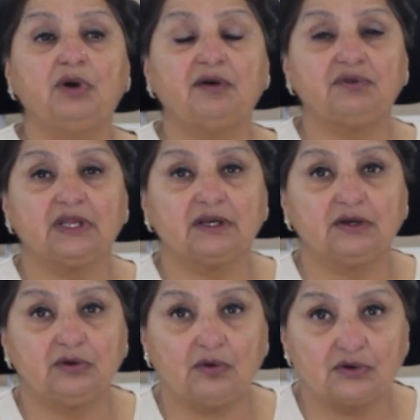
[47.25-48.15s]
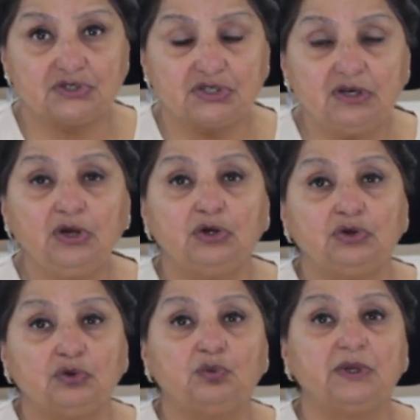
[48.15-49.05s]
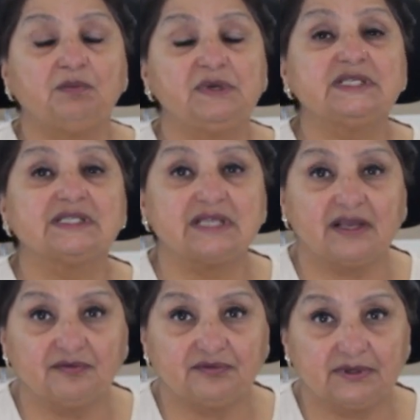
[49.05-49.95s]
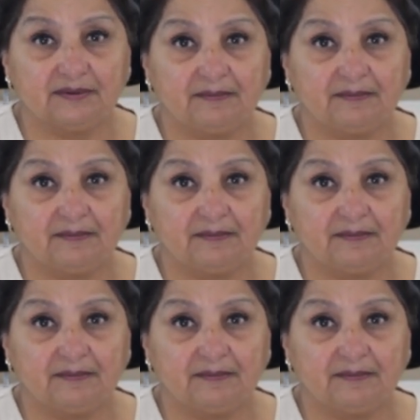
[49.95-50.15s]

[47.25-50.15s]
have taken caution, you will be saved.